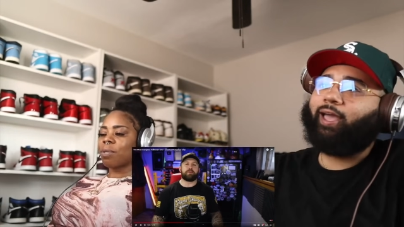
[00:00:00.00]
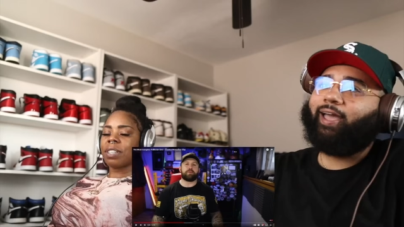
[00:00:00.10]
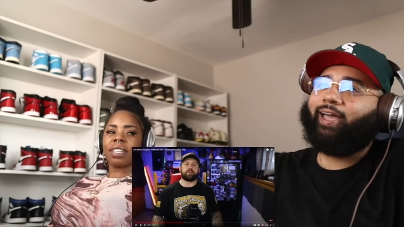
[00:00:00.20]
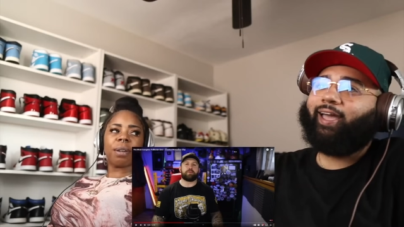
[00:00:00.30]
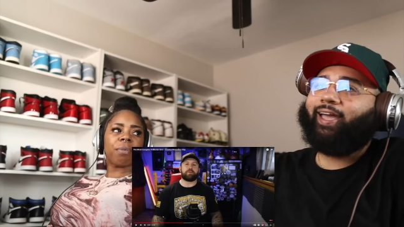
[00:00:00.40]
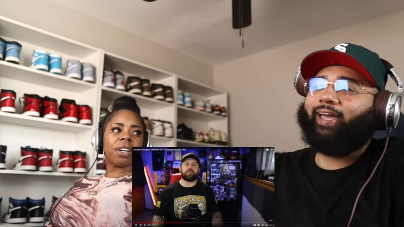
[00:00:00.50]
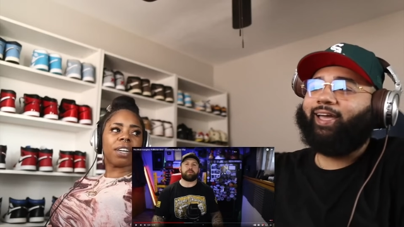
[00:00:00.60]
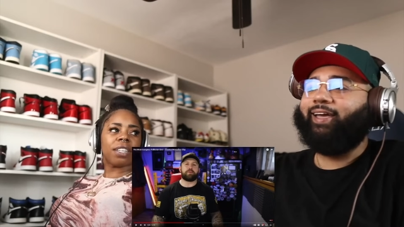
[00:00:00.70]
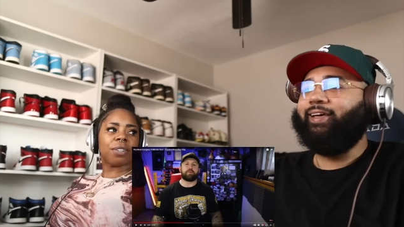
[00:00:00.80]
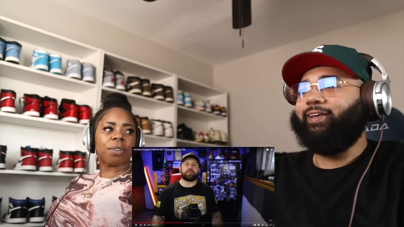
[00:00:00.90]
Speaker 1: is that? Bring a
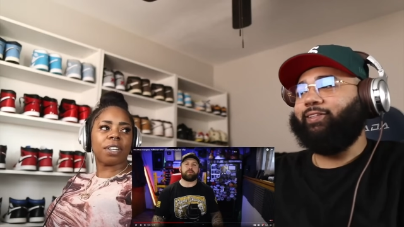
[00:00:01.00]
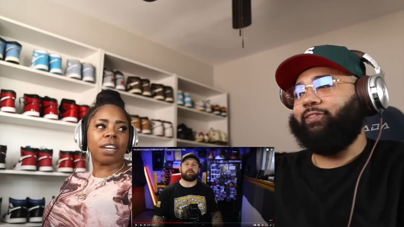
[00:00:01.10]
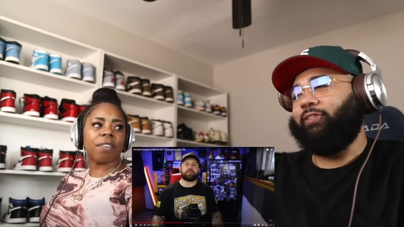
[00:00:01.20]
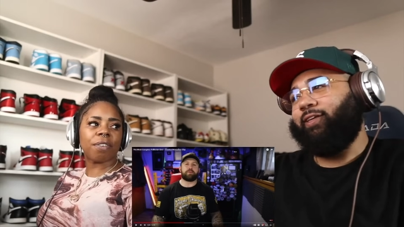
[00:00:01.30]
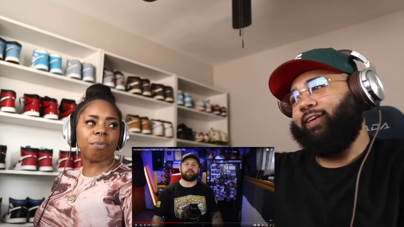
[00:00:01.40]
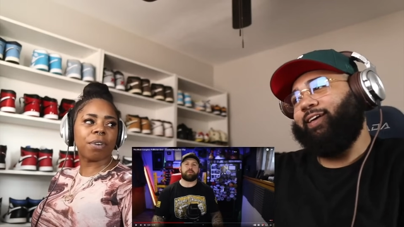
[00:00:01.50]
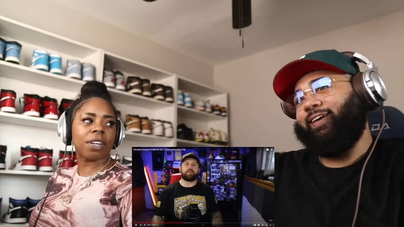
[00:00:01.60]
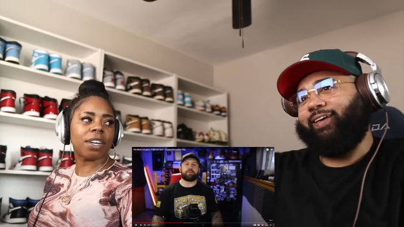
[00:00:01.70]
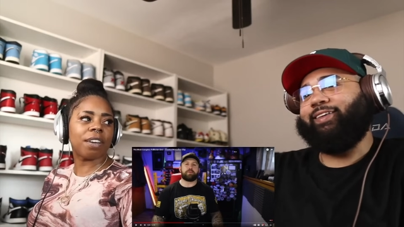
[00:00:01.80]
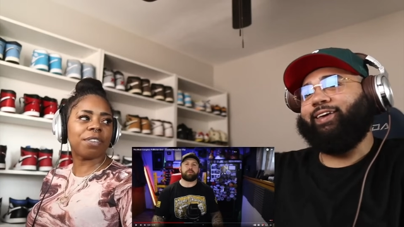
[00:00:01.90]
gun to a knife or bring a
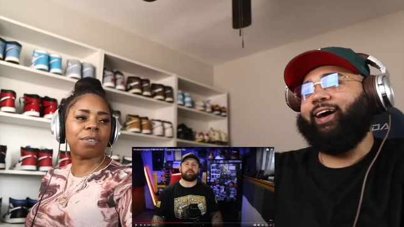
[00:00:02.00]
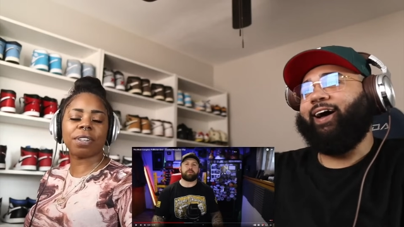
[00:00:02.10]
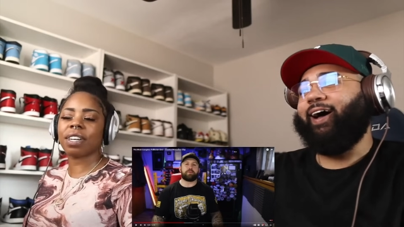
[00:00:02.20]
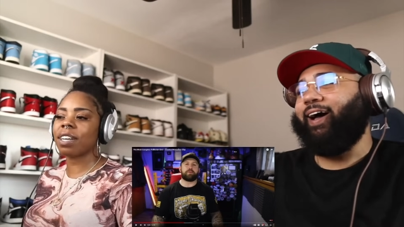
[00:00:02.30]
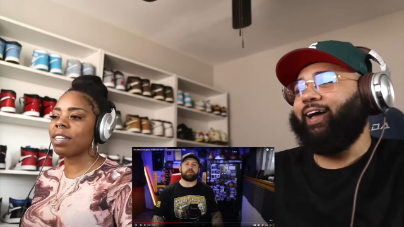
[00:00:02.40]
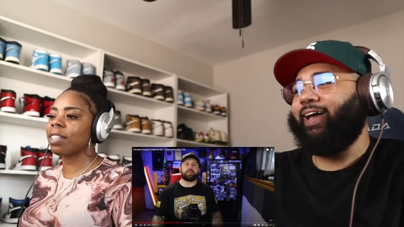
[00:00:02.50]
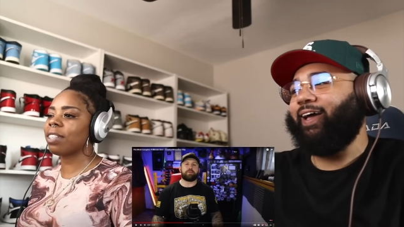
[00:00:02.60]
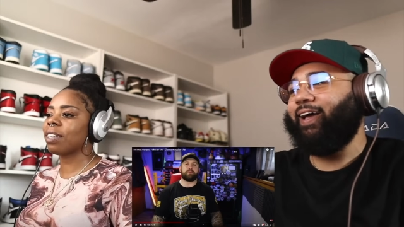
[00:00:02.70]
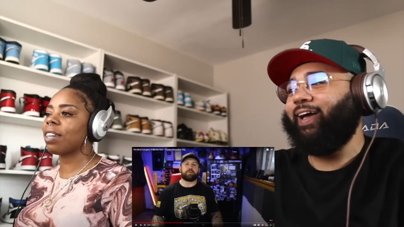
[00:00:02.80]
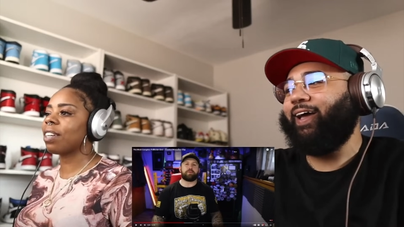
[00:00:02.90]
knife yeah. to a gun
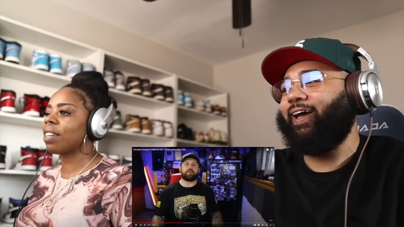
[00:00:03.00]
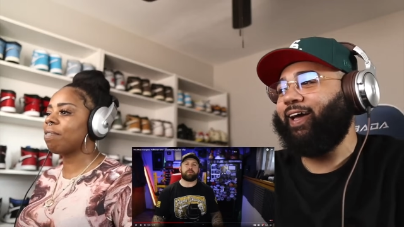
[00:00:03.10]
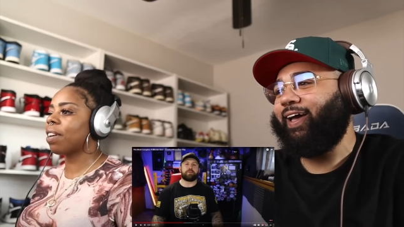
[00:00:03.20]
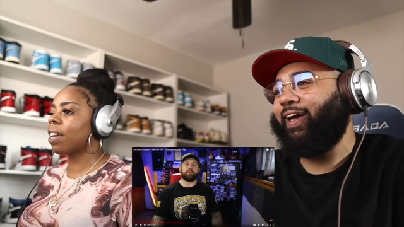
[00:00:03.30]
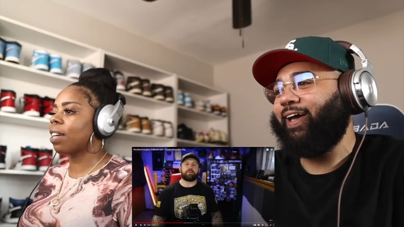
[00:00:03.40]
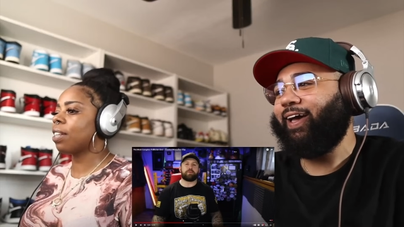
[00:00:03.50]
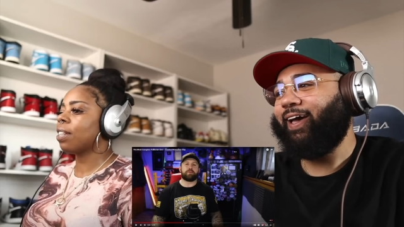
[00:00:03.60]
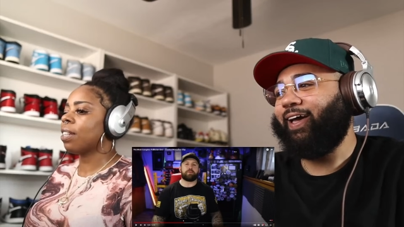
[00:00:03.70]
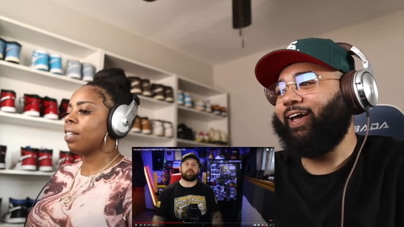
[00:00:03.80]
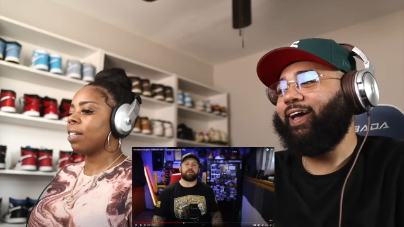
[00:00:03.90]
uh, fight.
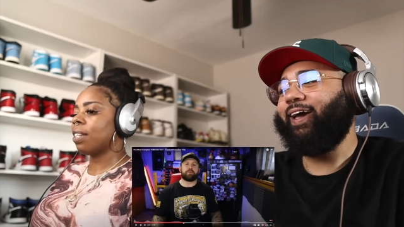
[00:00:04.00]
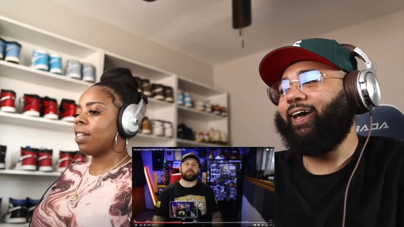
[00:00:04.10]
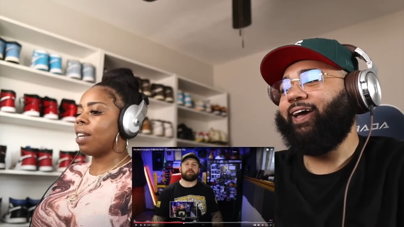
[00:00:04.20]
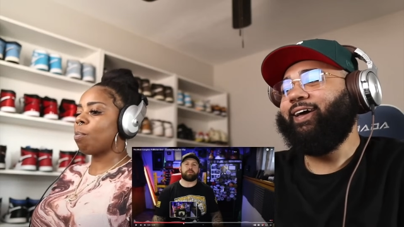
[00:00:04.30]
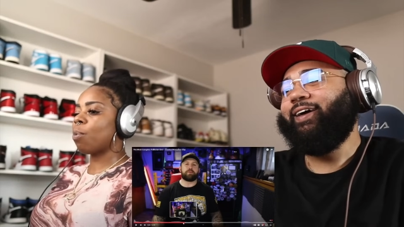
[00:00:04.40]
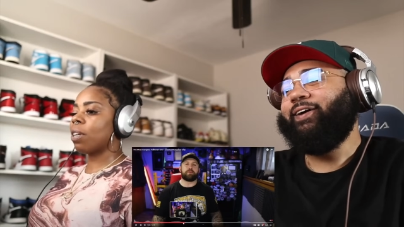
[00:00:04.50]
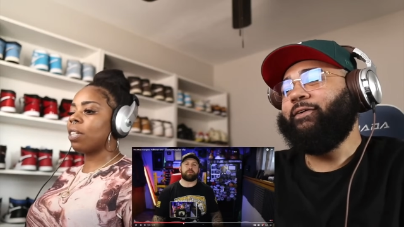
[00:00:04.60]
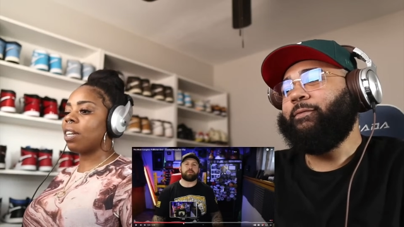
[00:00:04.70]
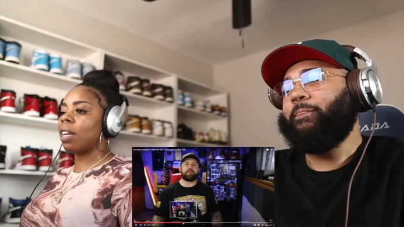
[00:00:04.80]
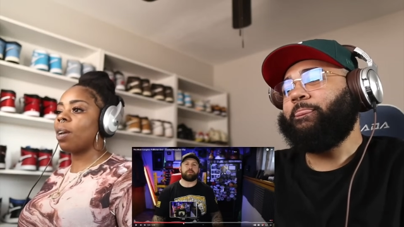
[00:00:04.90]
That boy
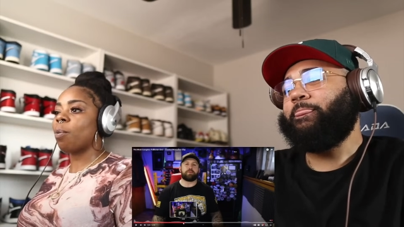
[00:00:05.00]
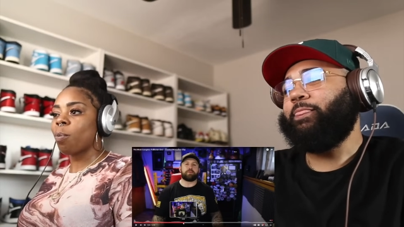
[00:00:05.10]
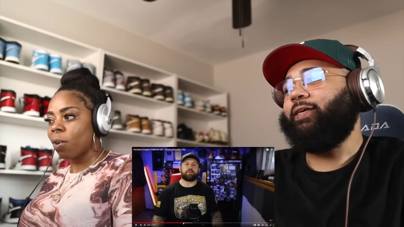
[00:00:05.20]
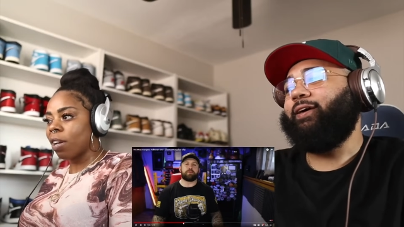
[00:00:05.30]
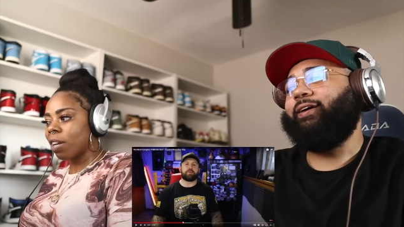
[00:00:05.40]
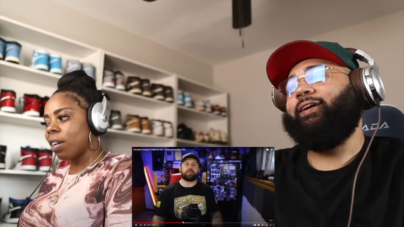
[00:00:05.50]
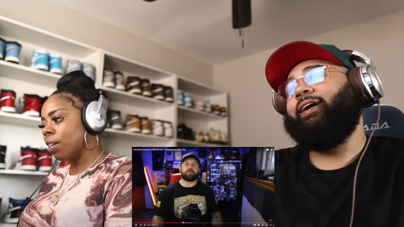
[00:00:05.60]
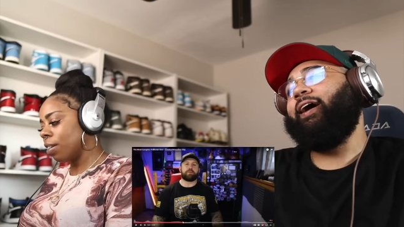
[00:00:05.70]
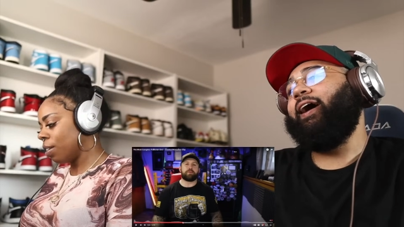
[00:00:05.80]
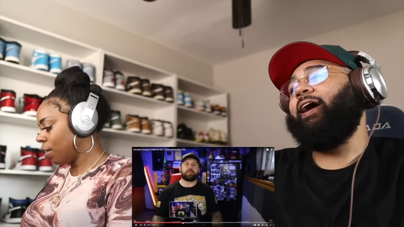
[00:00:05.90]
did it and won. And,
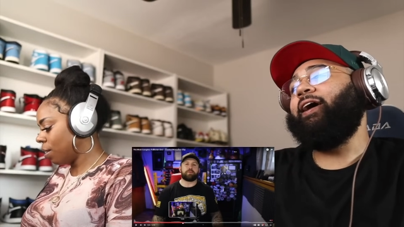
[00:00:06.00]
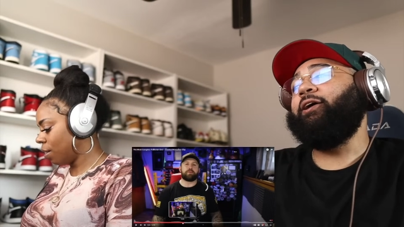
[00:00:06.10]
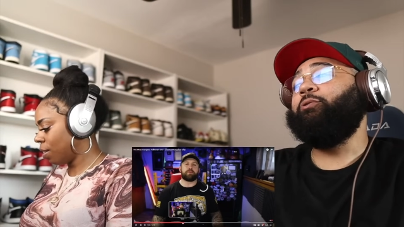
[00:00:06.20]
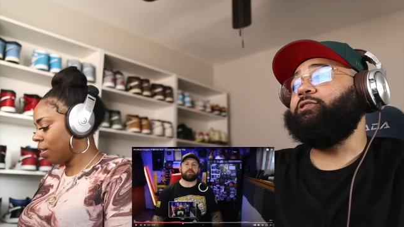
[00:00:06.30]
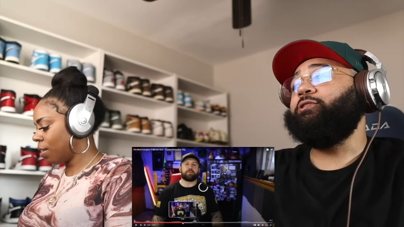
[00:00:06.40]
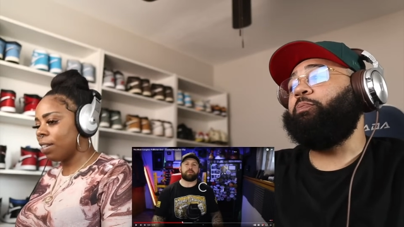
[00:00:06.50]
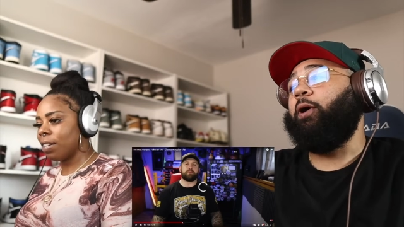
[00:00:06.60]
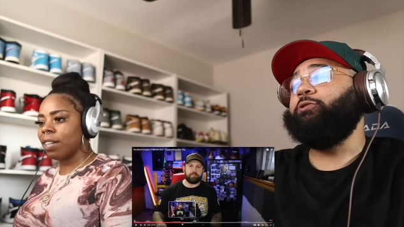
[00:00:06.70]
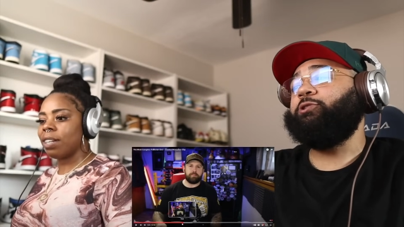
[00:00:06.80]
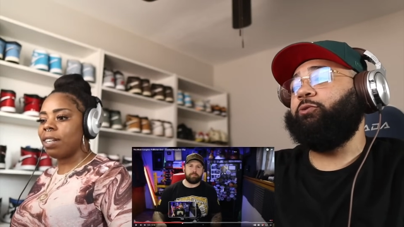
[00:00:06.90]
and,
Speaker 2: he was
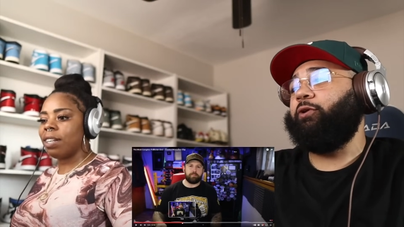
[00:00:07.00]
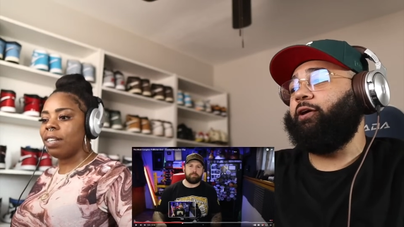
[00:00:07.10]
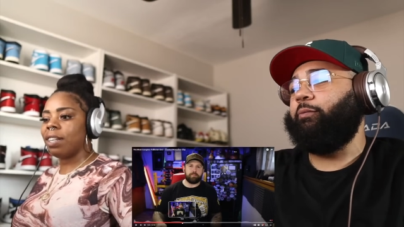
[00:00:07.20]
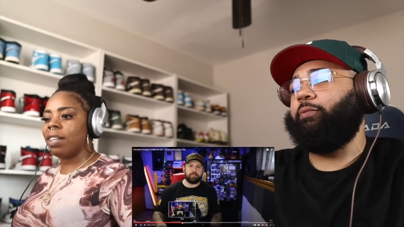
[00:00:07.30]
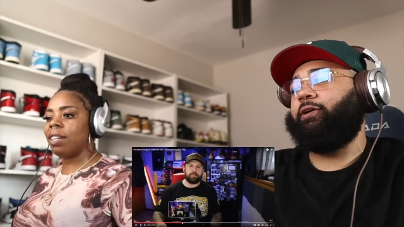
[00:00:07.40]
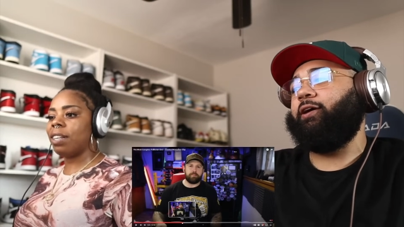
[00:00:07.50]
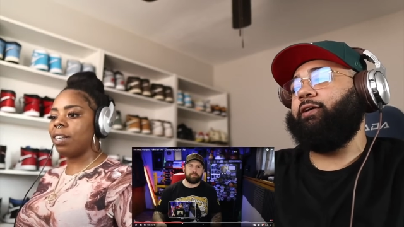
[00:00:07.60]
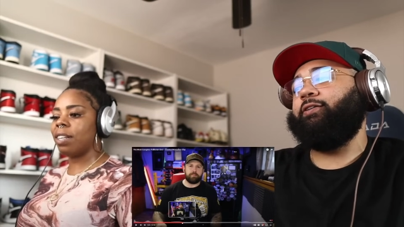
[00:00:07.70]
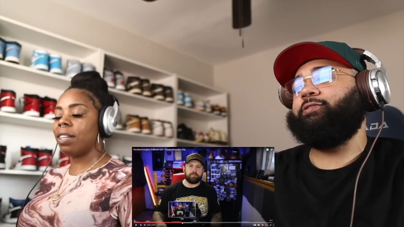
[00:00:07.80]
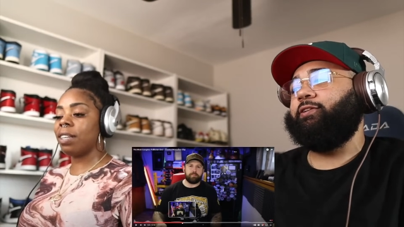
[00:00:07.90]
supposed to win
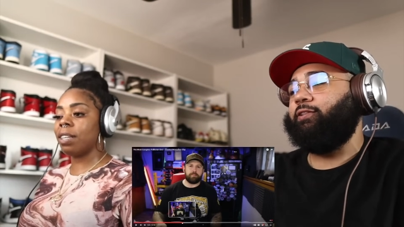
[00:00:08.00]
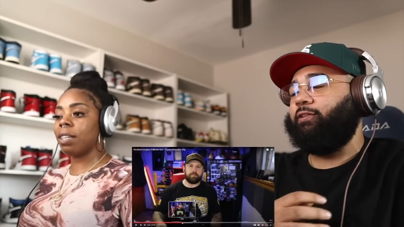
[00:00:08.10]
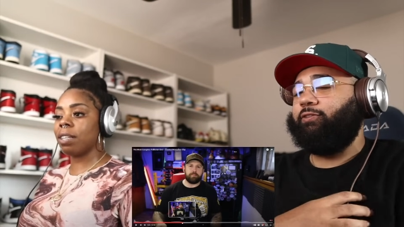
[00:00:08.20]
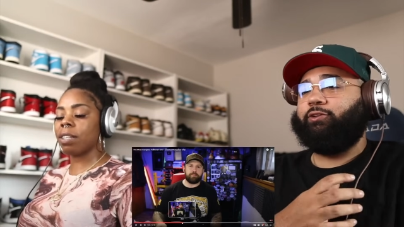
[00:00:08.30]
because the, the